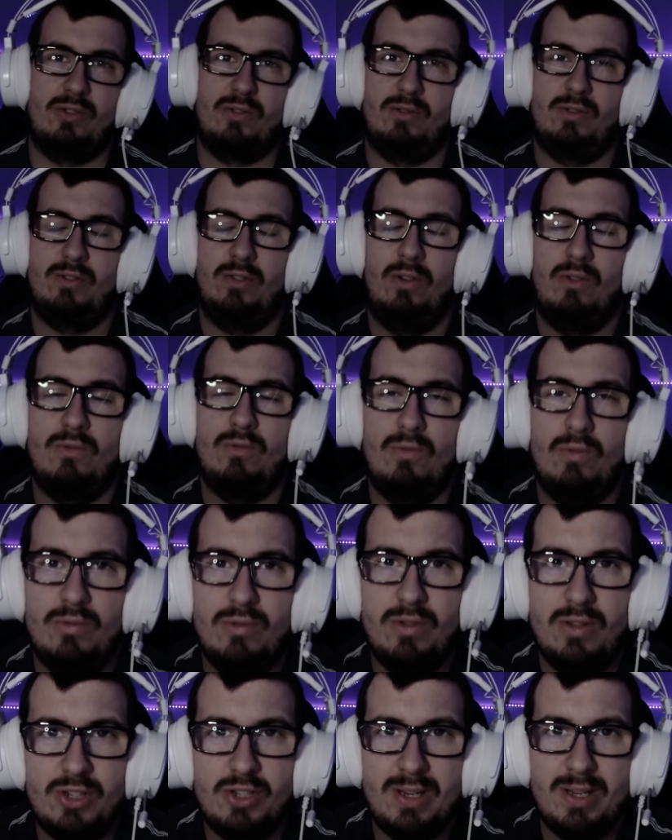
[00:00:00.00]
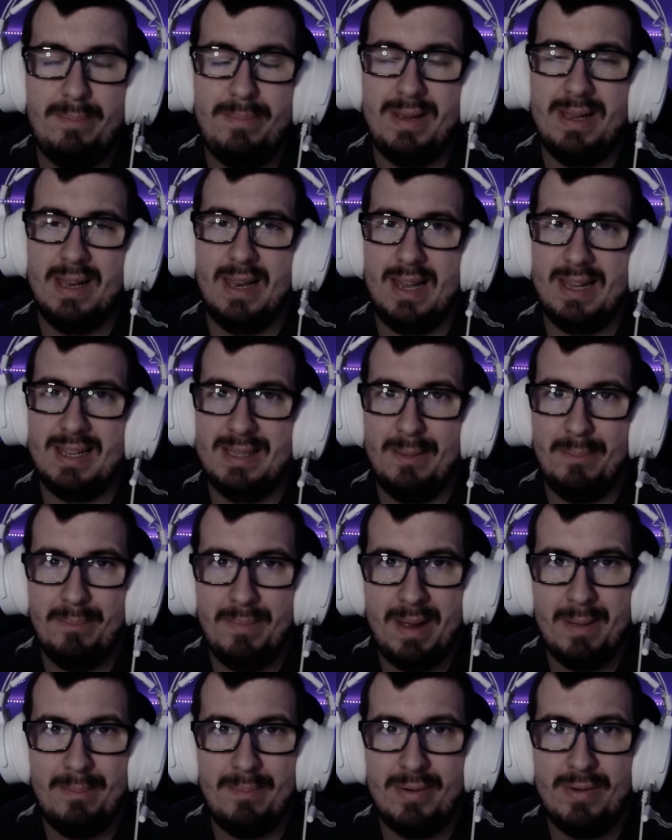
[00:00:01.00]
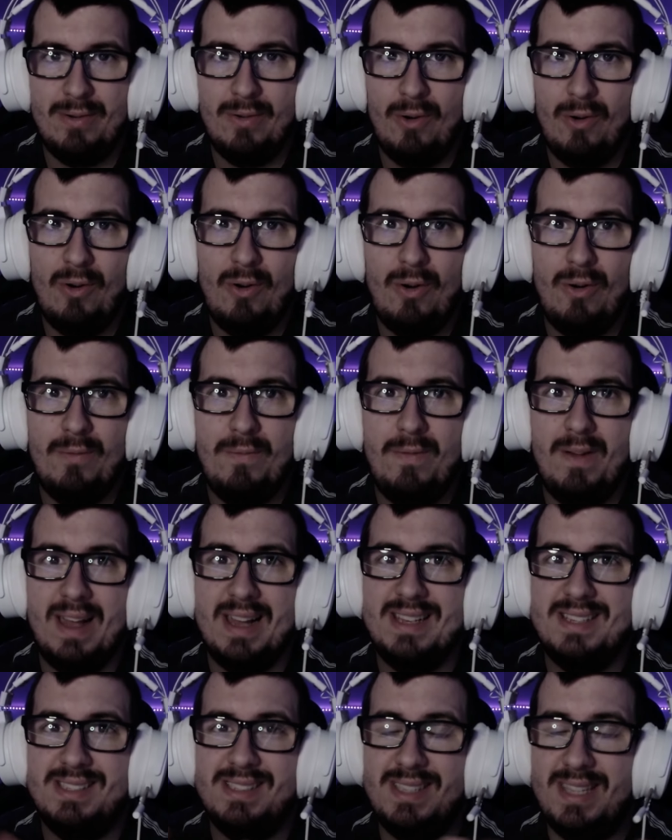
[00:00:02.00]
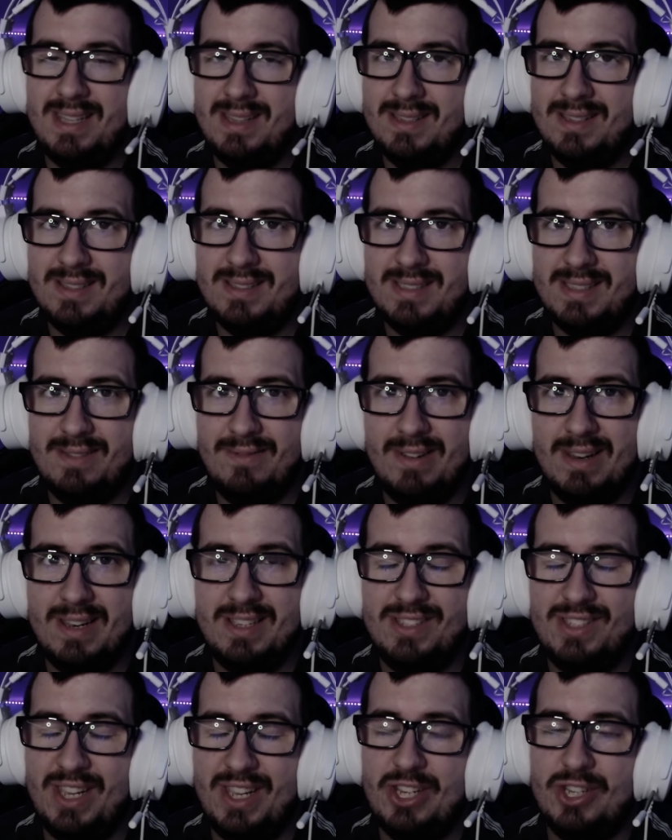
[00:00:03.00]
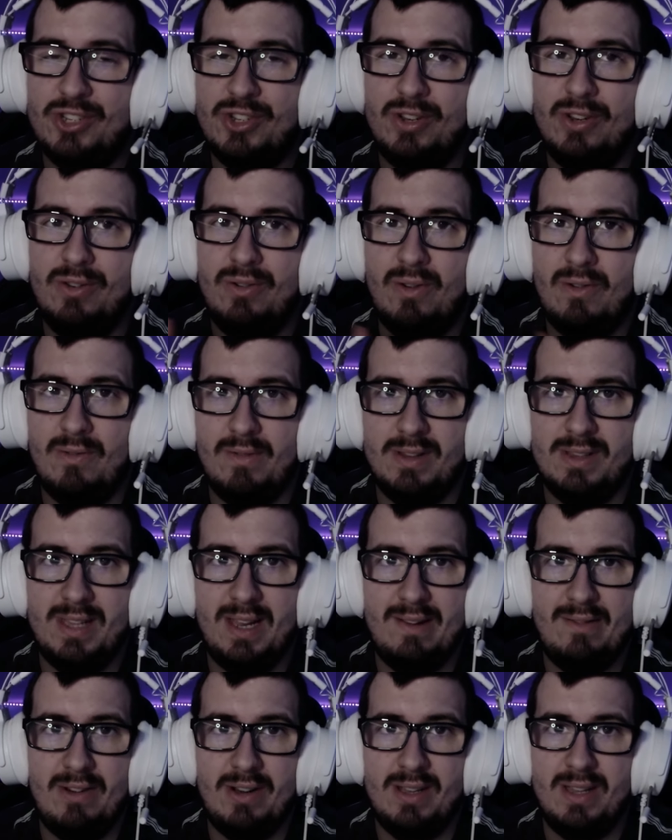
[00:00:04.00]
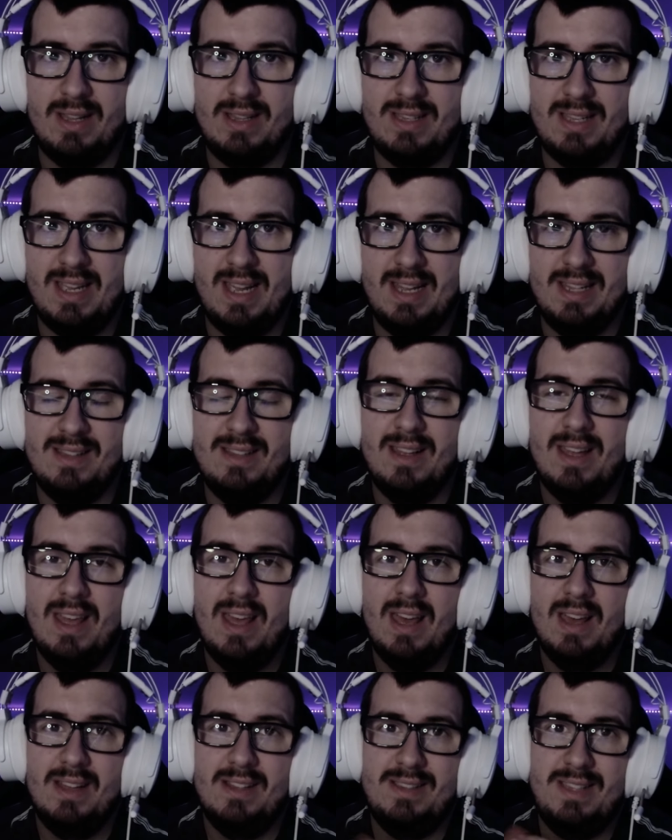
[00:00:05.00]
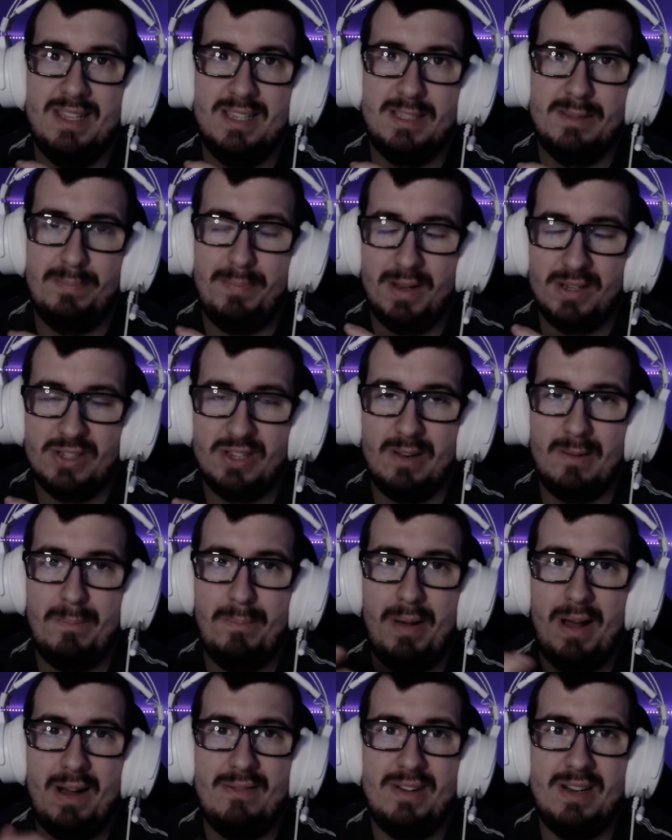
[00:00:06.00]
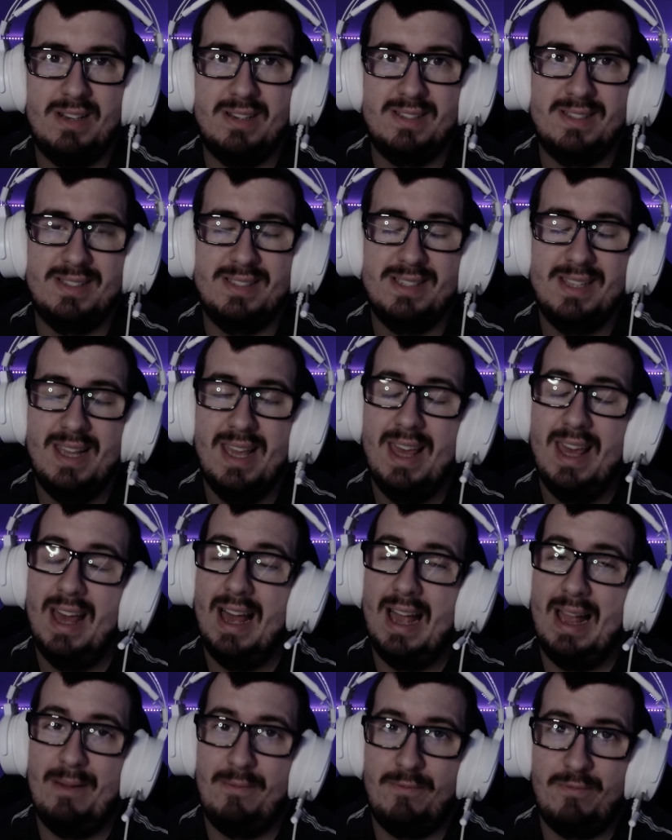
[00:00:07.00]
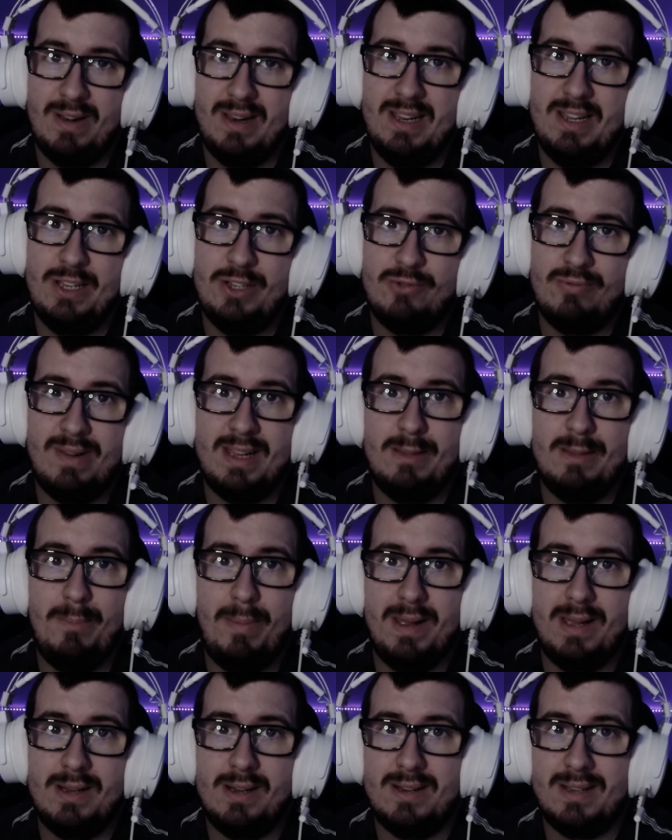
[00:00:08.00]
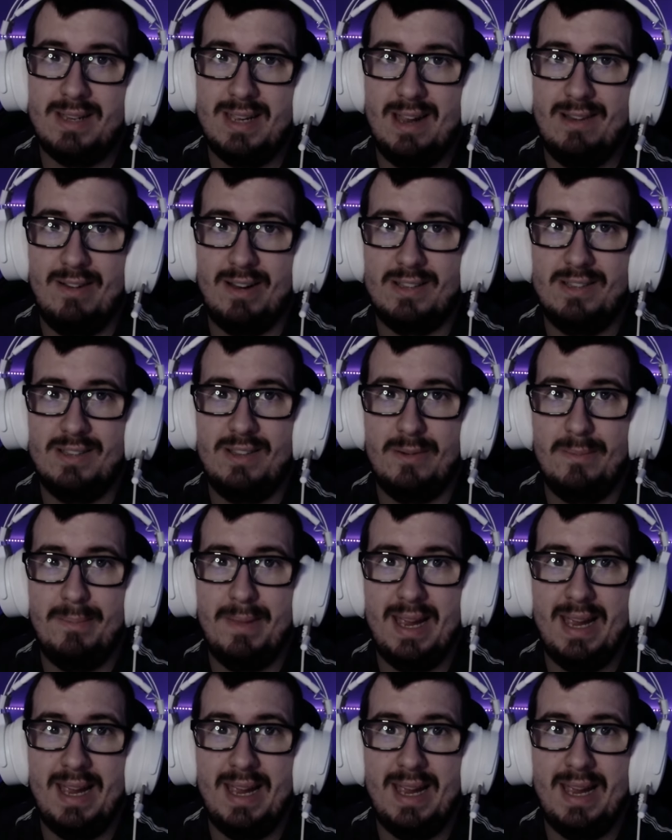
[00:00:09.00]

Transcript: So could she be like the member of extinct civilization or whatever that had these special powers? I'm really intrigued by her character, man.